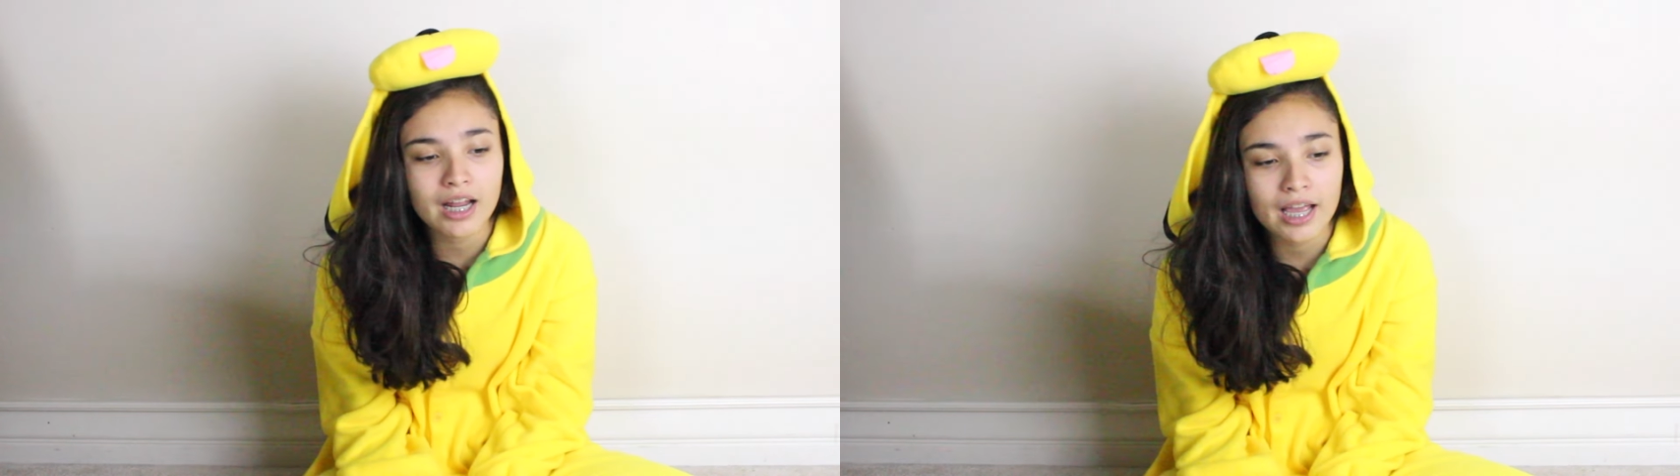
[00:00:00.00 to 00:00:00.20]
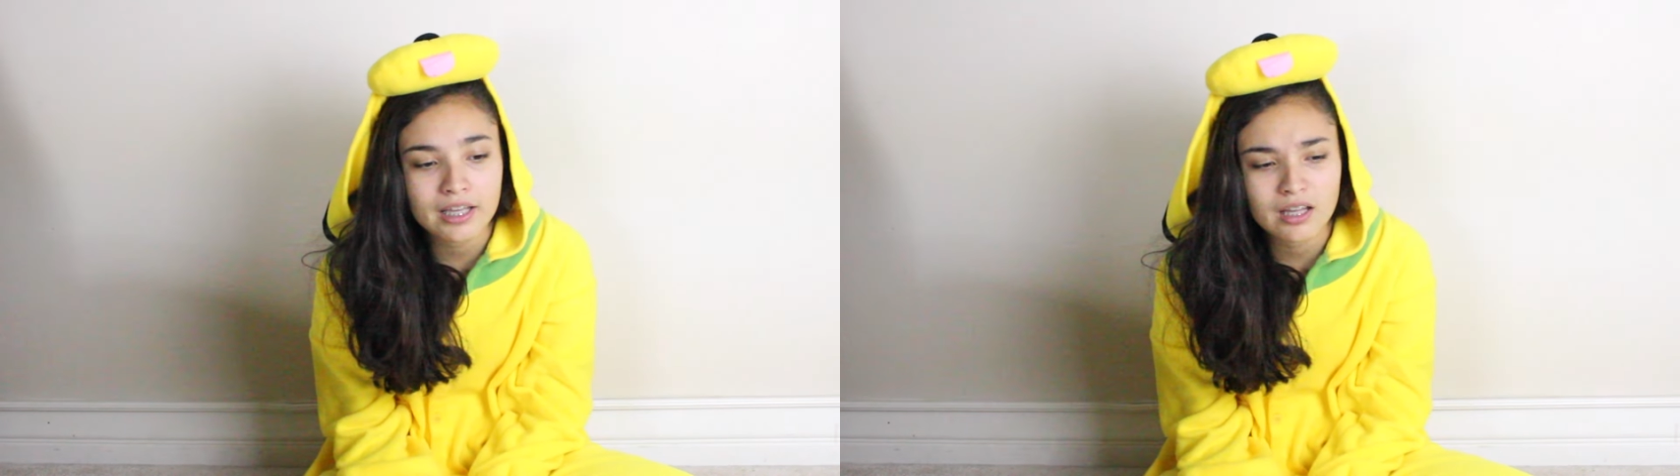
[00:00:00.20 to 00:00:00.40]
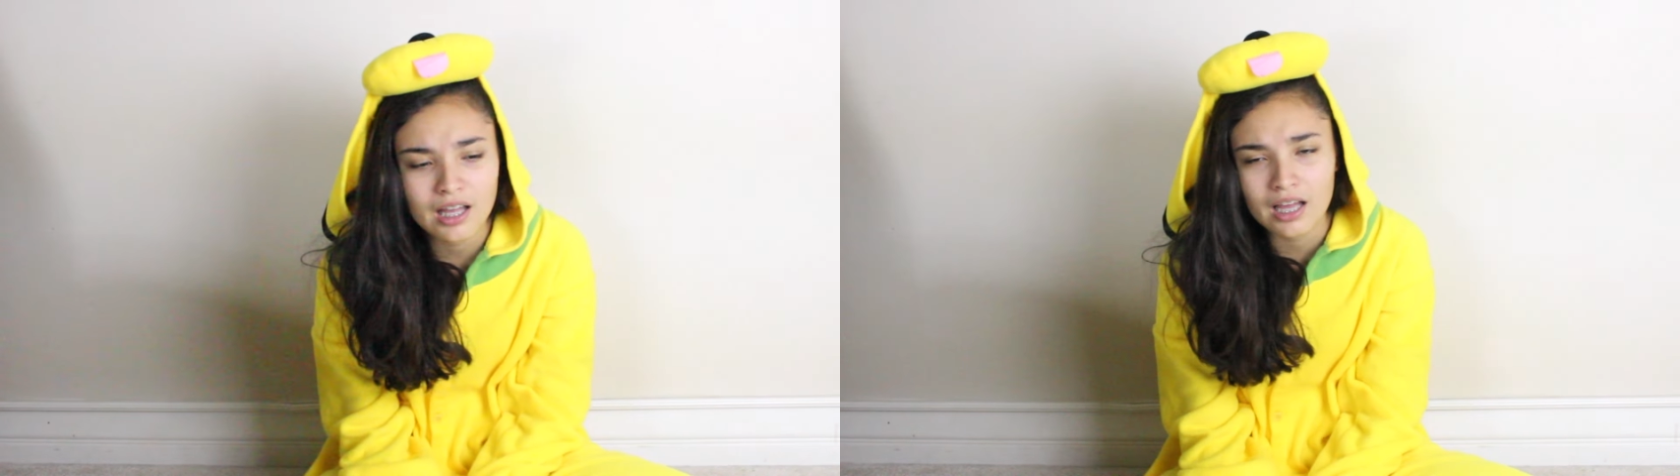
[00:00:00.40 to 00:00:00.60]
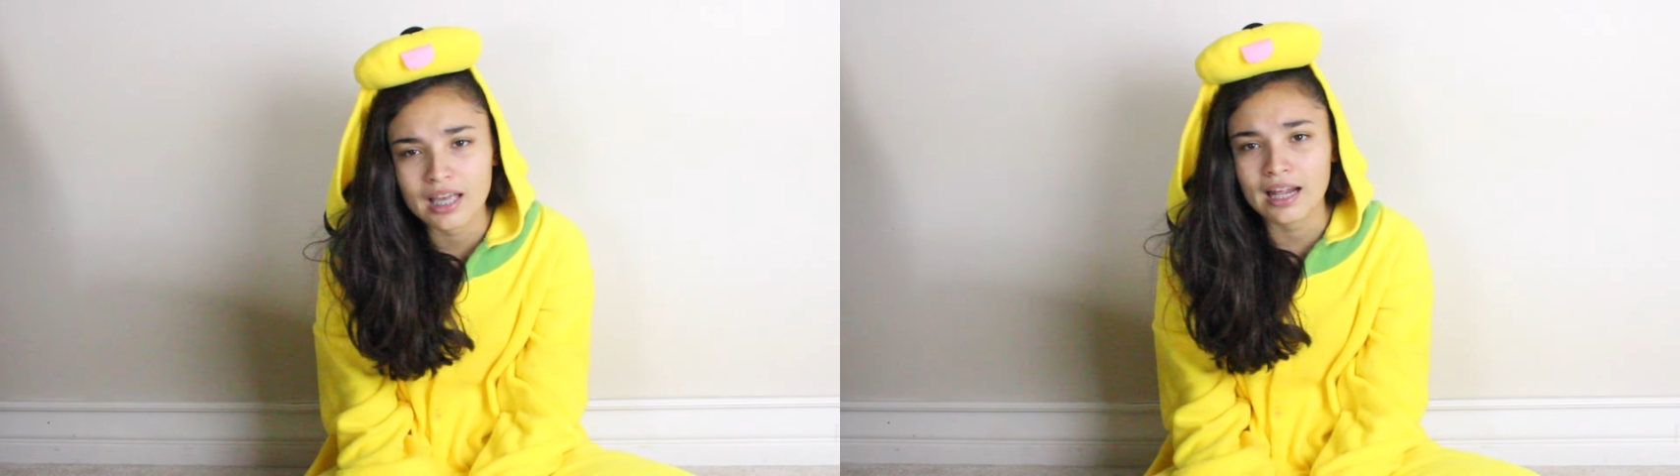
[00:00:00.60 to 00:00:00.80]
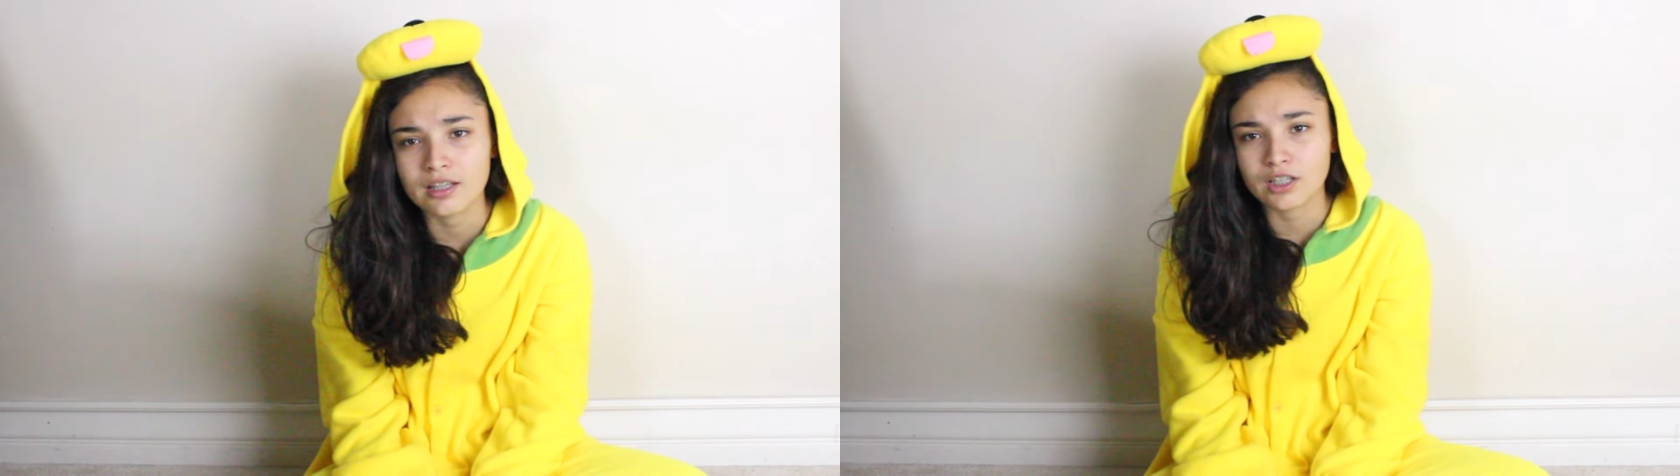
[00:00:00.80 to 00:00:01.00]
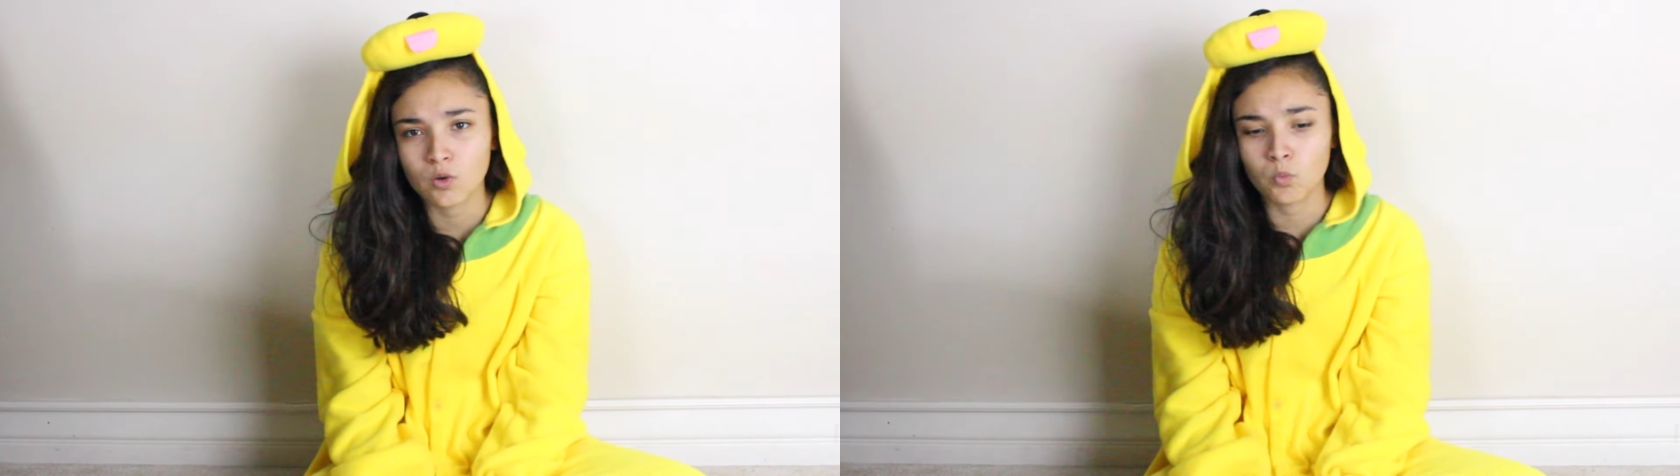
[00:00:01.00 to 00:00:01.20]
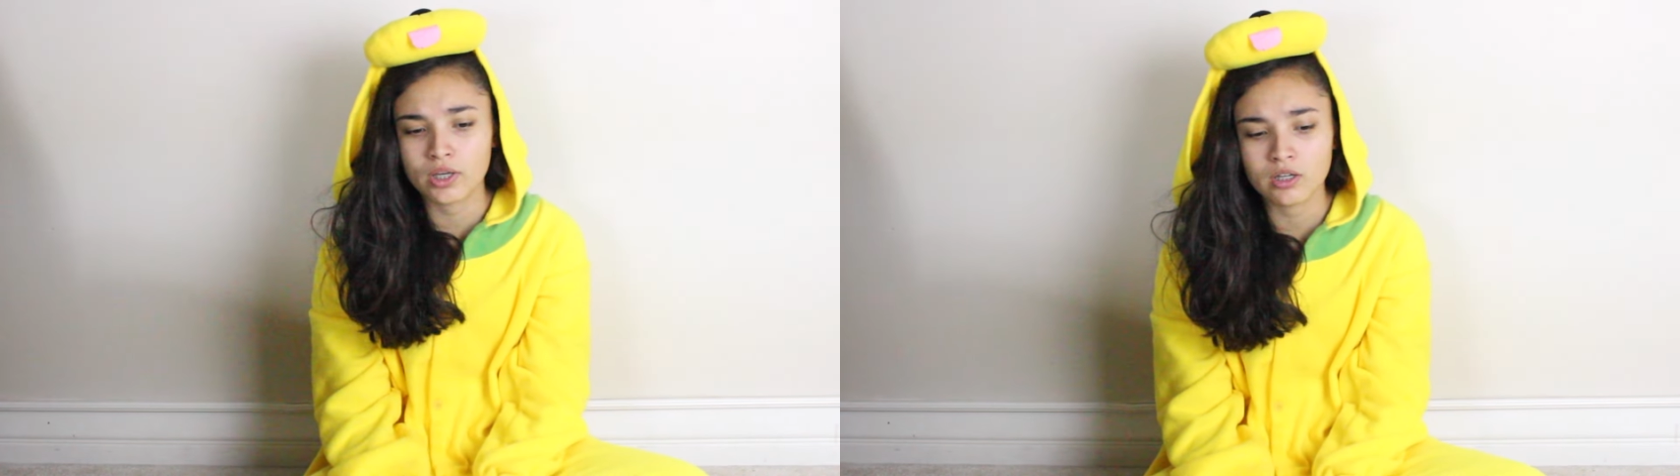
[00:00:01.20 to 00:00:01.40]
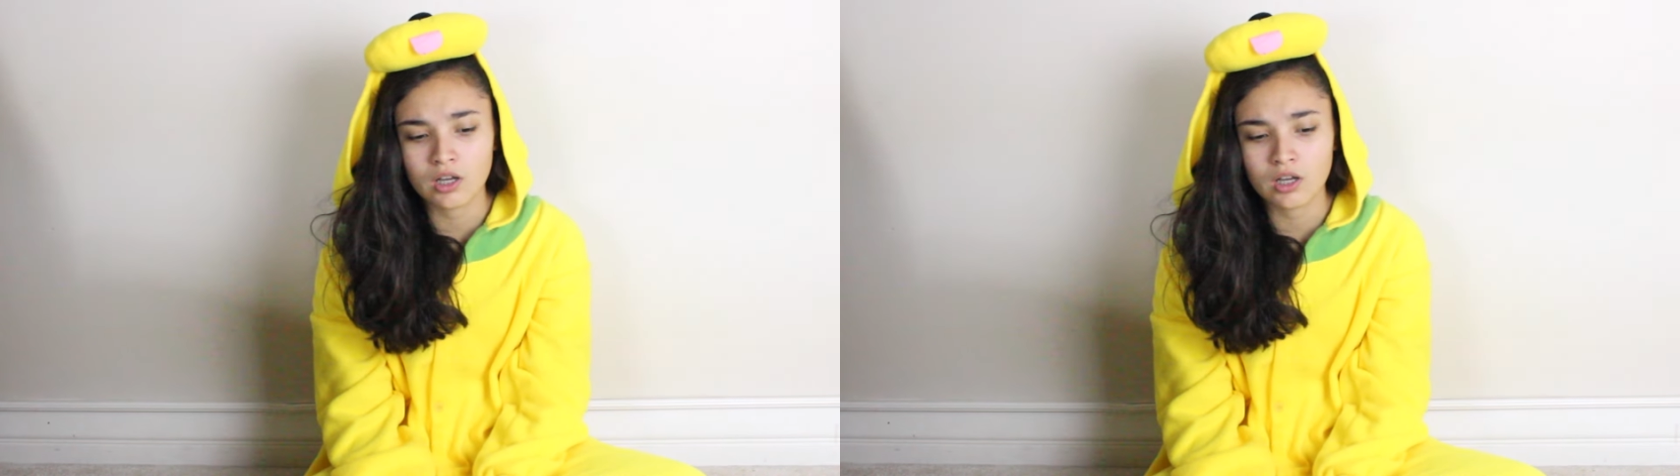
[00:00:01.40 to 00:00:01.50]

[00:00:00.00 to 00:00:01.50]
night at Catalina, we